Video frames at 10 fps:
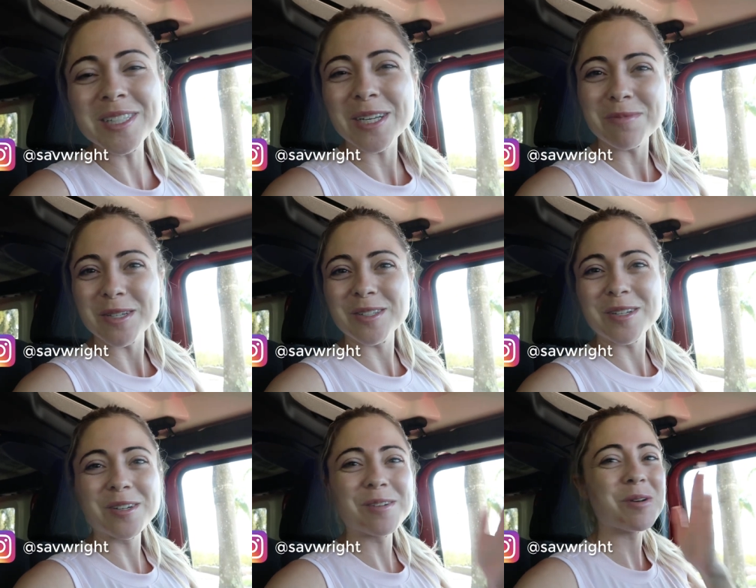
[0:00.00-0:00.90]
up
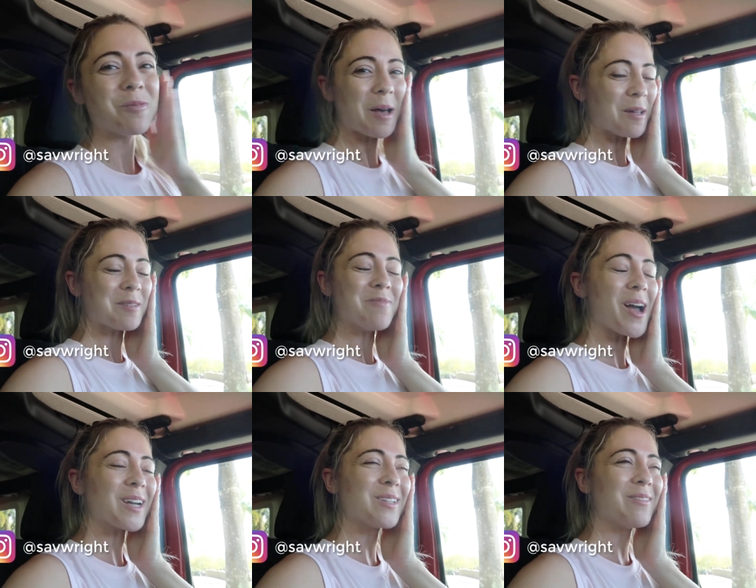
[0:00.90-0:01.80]
YouTube? Welcome
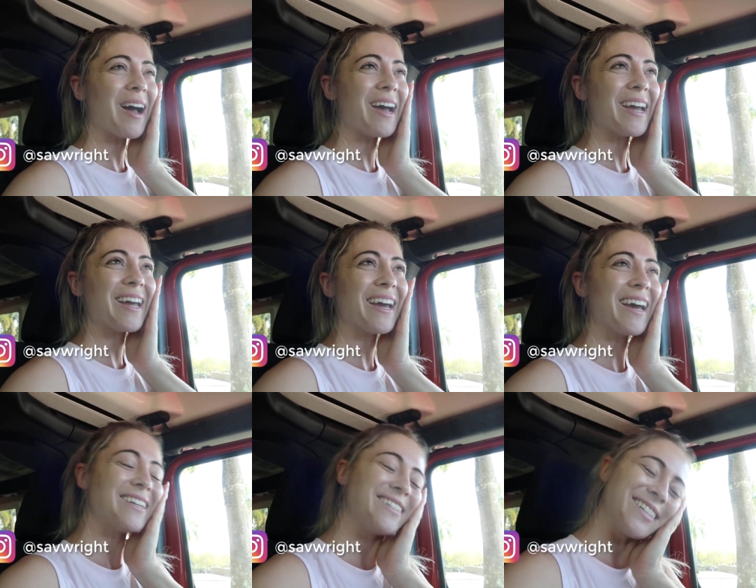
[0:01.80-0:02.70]
back to my